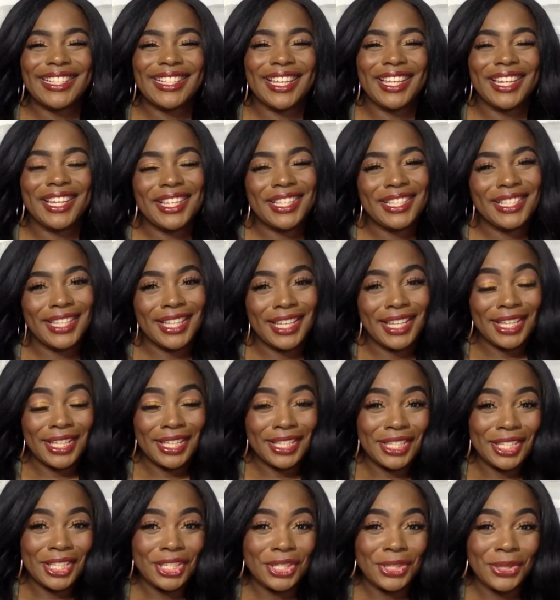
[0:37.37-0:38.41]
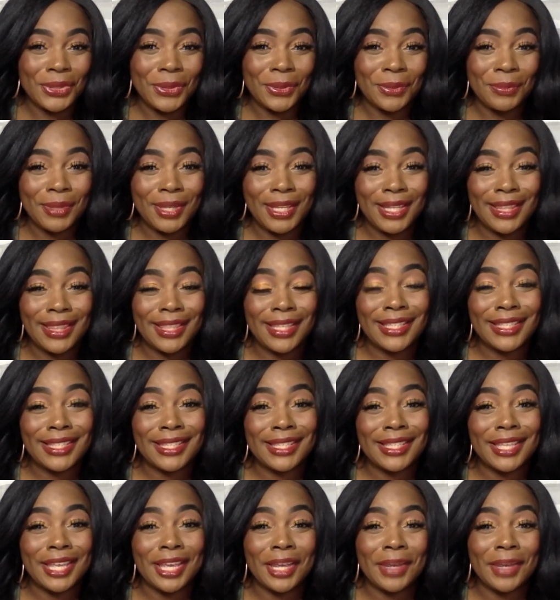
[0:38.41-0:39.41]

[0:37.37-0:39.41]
Ladies, ladies, and gentlemen, this is